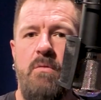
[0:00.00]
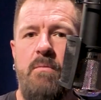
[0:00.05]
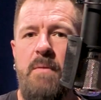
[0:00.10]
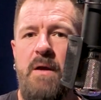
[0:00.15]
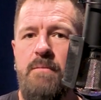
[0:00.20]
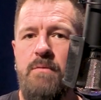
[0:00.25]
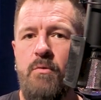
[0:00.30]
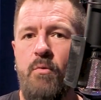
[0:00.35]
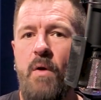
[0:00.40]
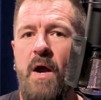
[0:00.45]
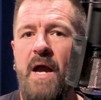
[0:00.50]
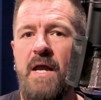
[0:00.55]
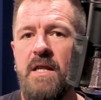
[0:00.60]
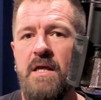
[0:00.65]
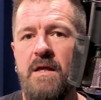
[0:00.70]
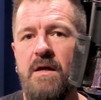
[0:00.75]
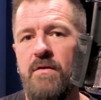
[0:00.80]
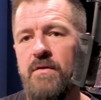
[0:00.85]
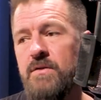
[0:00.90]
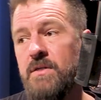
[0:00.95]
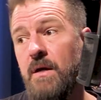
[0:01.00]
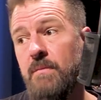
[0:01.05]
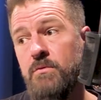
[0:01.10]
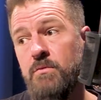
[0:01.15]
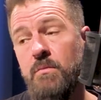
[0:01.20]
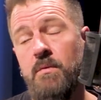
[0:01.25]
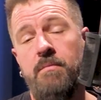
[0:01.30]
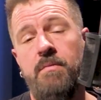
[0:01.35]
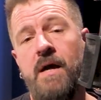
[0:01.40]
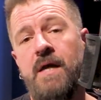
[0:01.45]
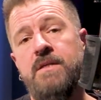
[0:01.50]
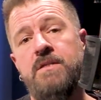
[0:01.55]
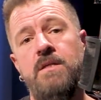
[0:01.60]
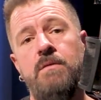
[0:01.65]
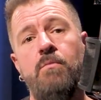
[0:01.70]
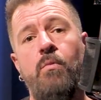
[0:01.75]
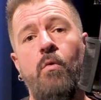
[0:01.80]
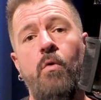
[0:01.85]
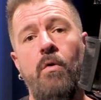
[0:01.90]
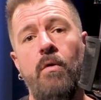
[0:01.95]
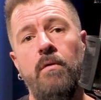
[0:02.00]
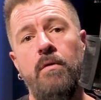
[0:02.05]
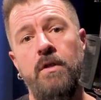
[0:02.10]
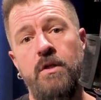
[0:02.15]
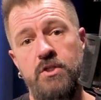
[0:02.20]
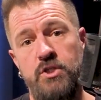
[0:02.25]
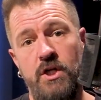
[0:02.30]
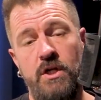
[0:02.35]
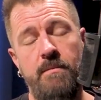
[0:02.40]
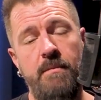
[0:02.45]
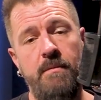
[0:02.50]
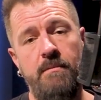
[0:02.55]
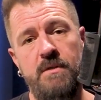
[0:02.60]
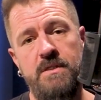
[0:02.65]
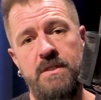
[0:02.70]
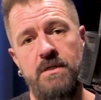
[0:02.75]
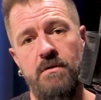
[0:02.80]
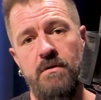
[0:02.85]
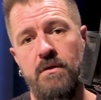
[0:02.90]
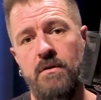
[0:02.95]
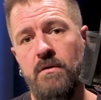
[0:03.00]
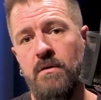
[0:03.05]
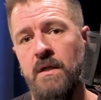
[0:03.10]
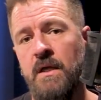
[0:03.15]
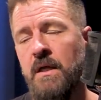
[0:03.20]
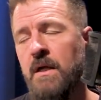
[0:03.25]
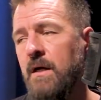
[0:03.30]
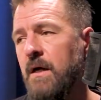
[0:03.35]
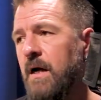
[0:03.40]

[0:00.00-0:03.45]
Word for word: or maybe writing, other times you'll be practicing more legitimate material.